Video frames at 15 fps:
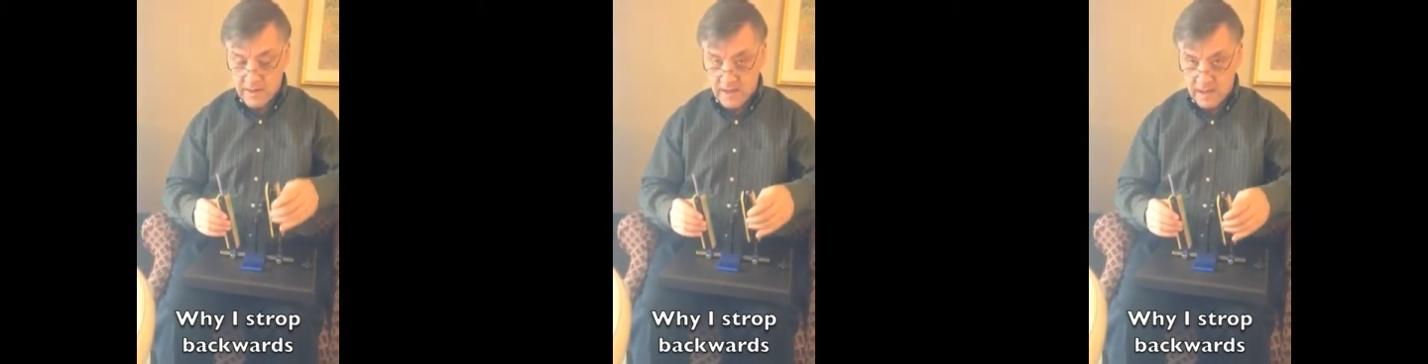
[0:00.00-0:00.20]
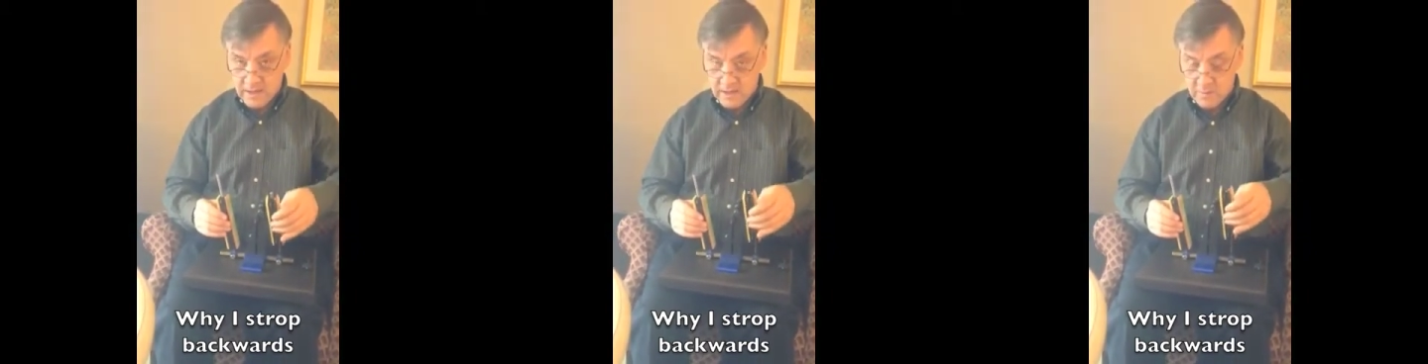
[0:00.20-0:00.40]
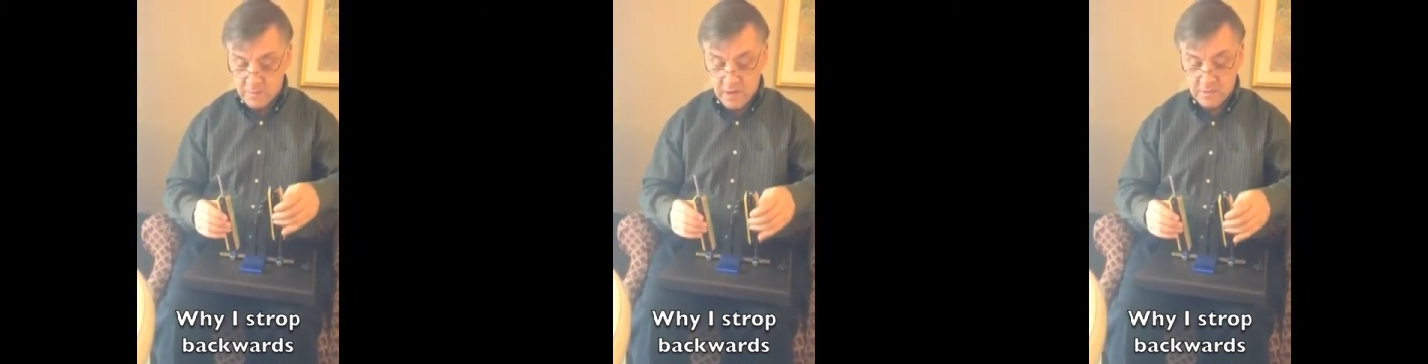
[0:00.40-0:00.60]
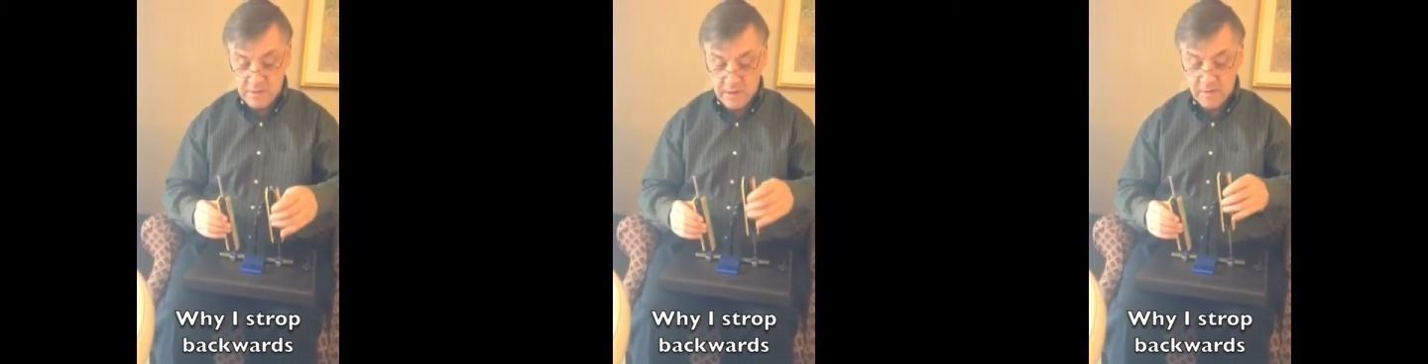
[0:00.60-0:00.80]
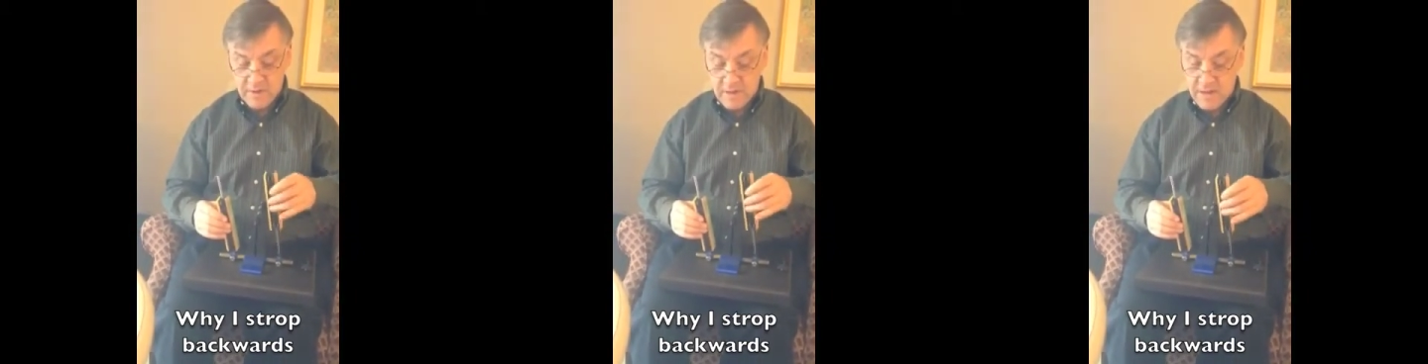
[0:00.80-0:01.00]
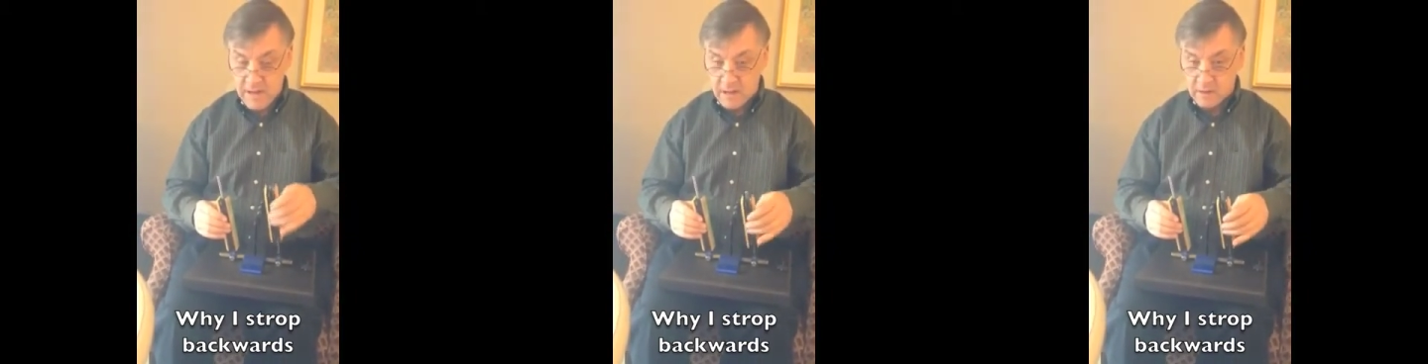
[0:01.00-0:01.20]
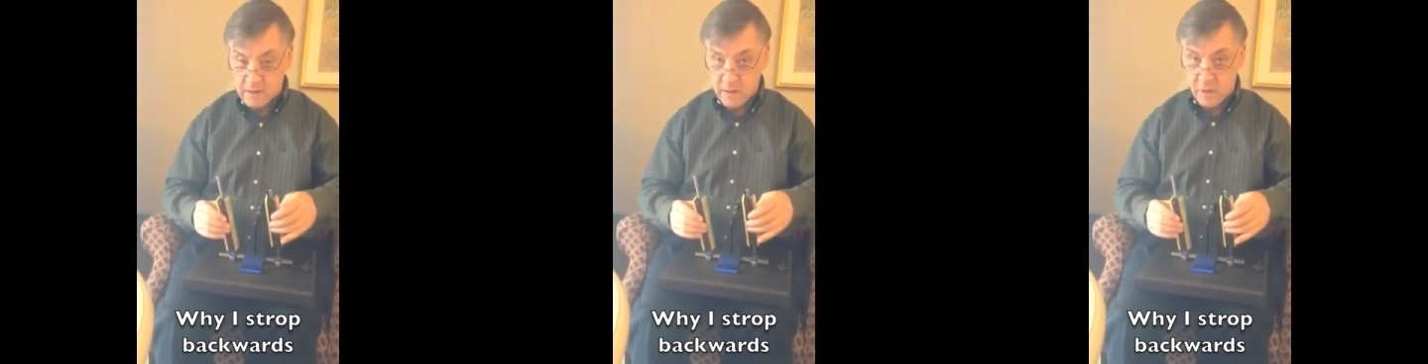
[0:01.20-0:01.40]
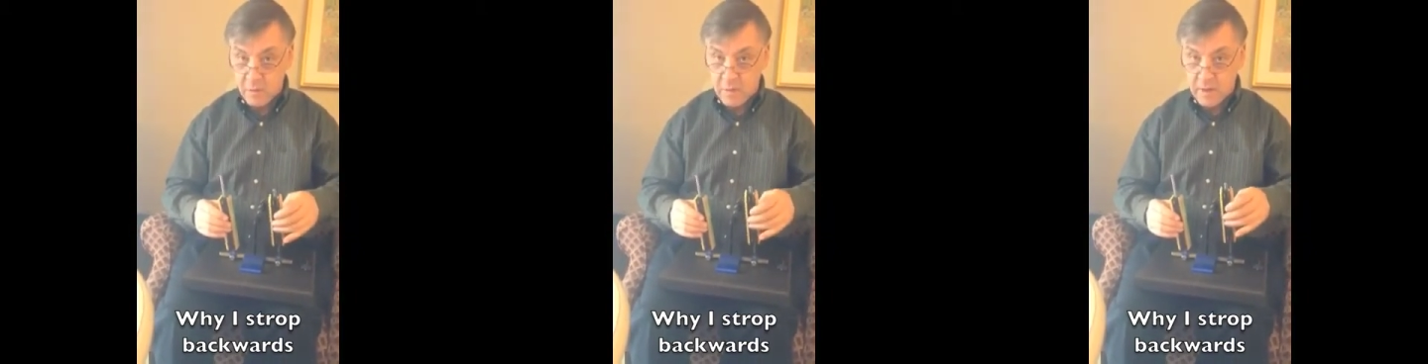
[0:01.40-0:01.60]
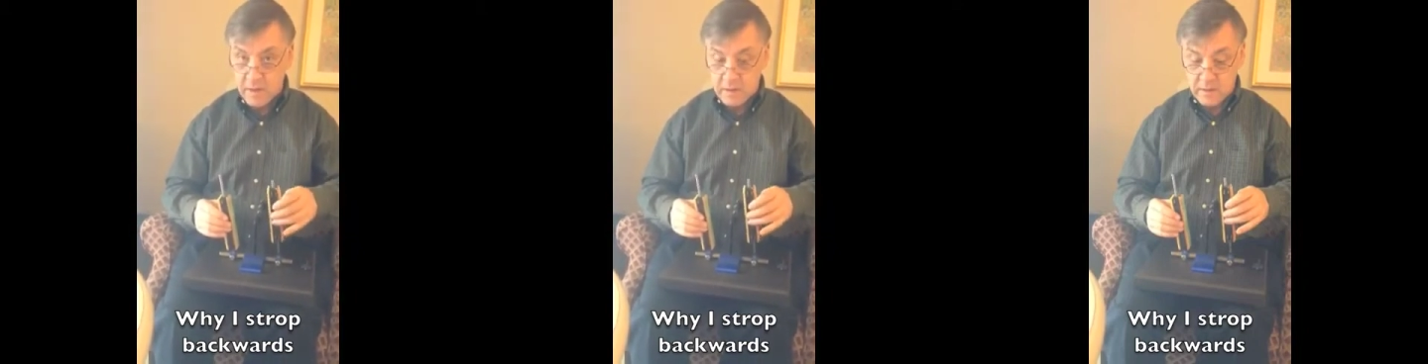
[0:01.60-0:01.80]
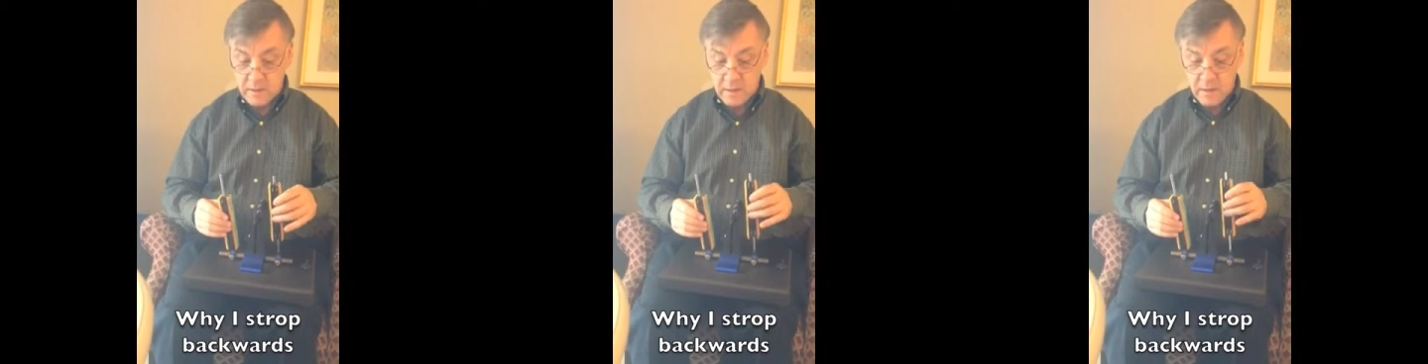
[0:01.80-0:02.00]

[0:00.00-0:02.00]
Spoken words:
and sometimes even down a little bit